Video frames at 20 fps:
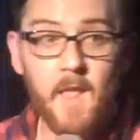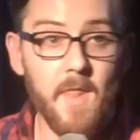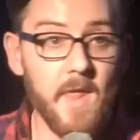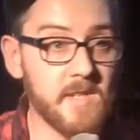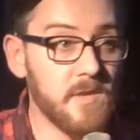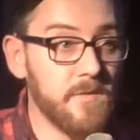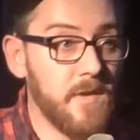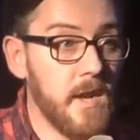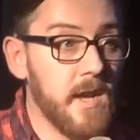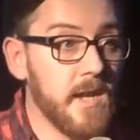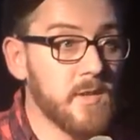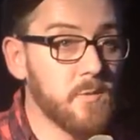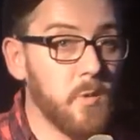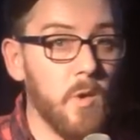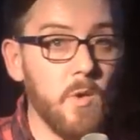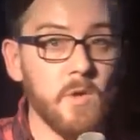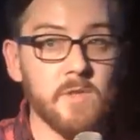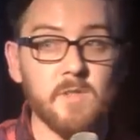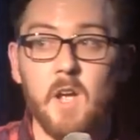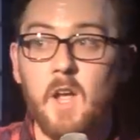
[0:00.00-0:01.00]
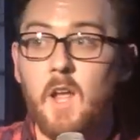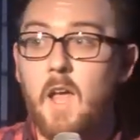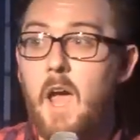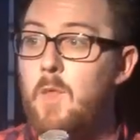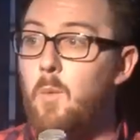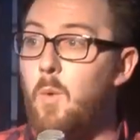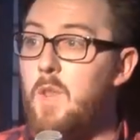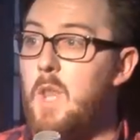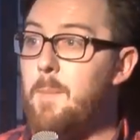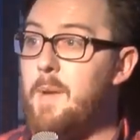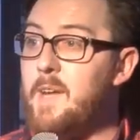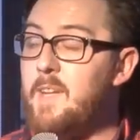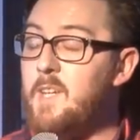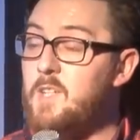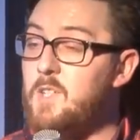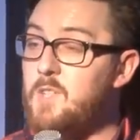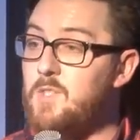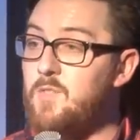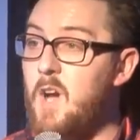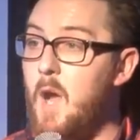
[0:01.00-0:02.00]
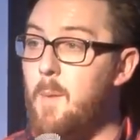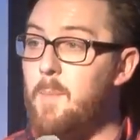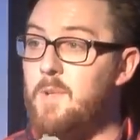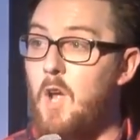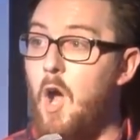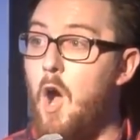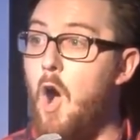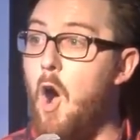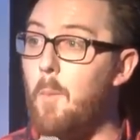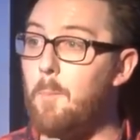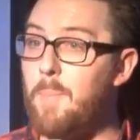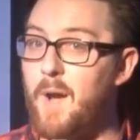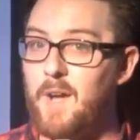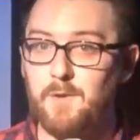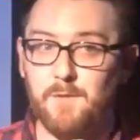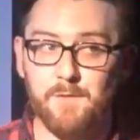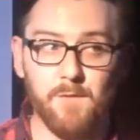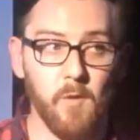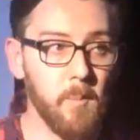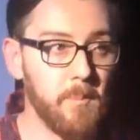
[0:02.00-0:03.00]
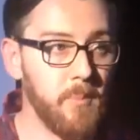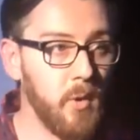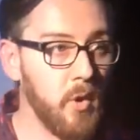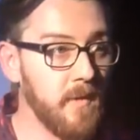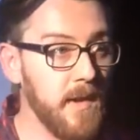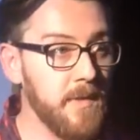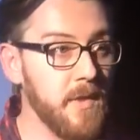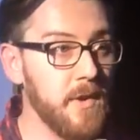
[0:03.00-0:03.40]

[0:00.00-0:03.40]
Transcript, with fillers: This is very, it's one of those uh, what the media describe as a hotbed of football, right?